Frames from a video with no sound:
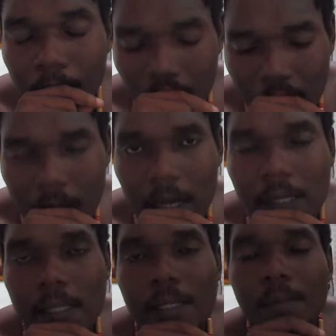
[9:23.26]

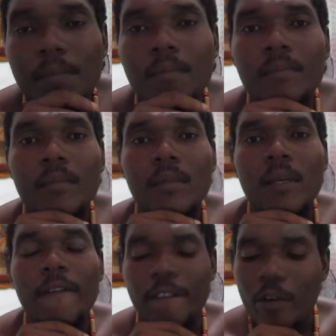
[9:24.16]
Yes.
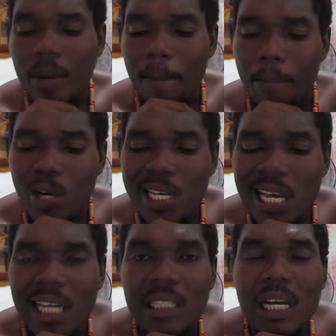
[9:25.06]
Very
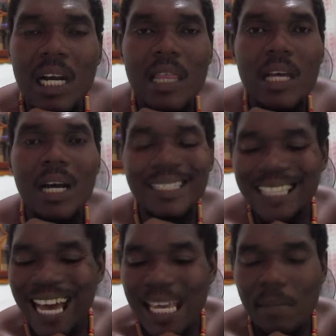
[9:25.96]
brilliant author,
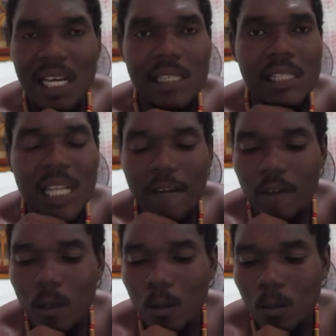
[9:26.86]
timeless
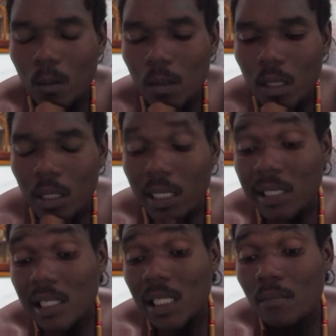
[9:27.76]
novel.
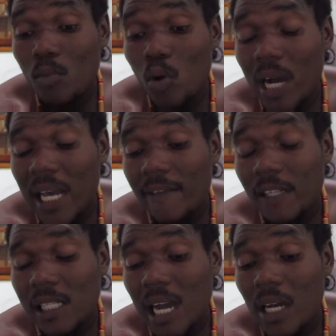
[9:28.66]
This is the book I
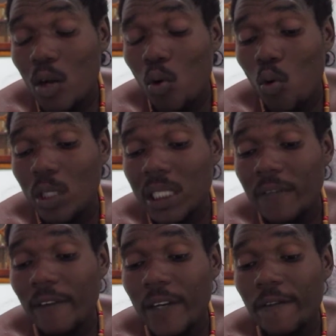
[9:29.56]
saw the
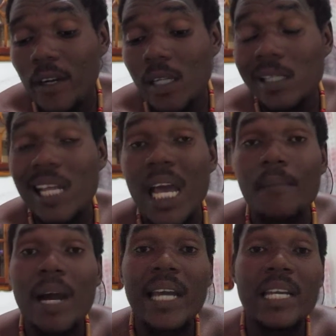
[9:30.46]
quoting for the first
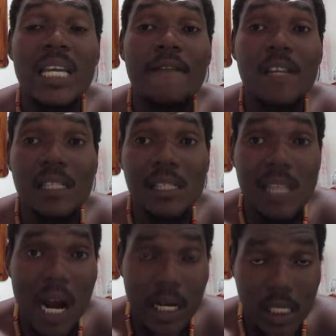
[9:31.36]
time by David
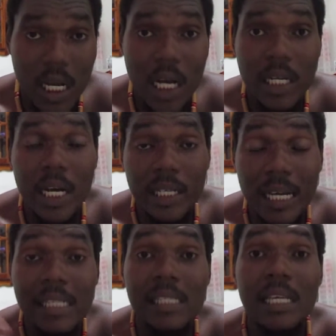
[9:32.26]
Starr Jordan
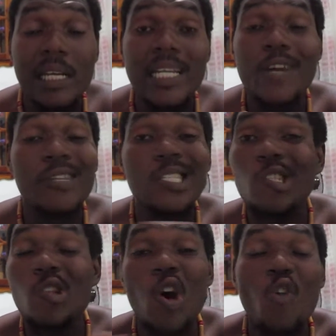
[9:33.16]
that said, there is
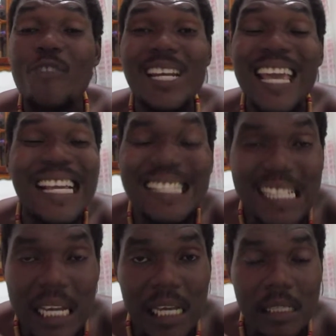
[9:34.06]
no real
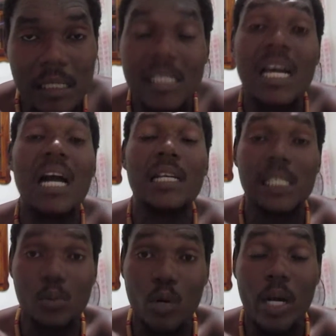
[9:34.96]
excellence in all
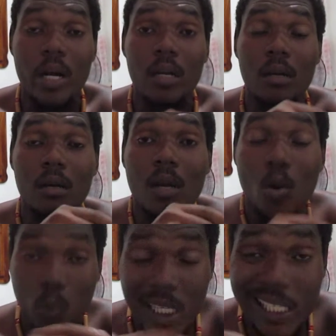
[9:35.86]
this world
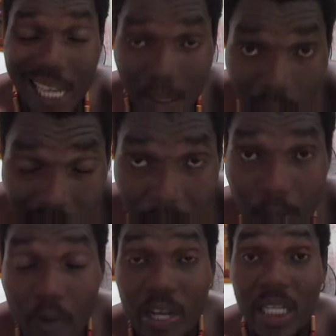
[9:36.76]
which can be
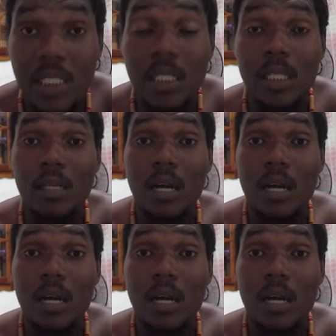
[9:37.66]
separated